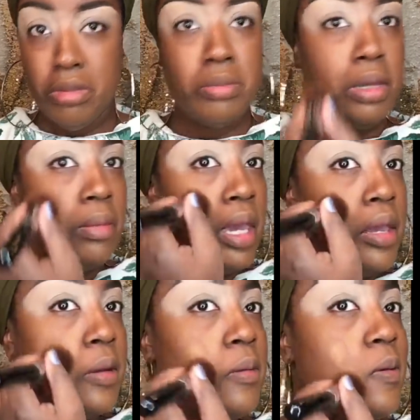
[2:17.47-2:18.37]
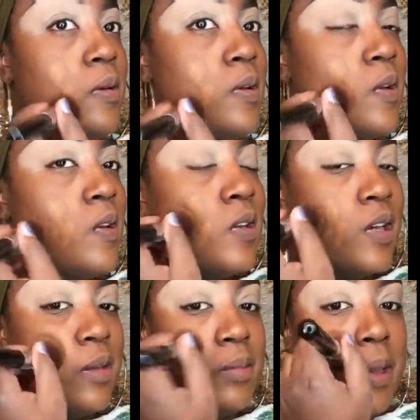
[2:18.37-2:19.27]
not mad.
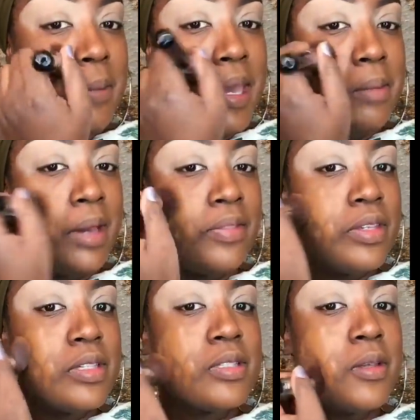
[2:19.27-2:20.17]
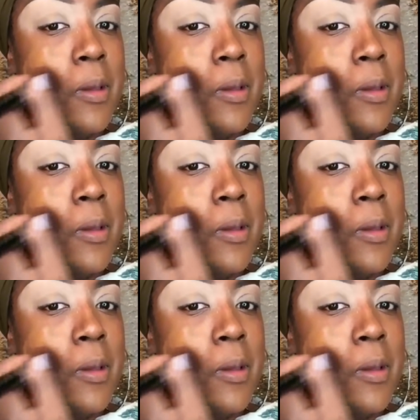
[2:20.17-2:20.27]
I am not mad about this.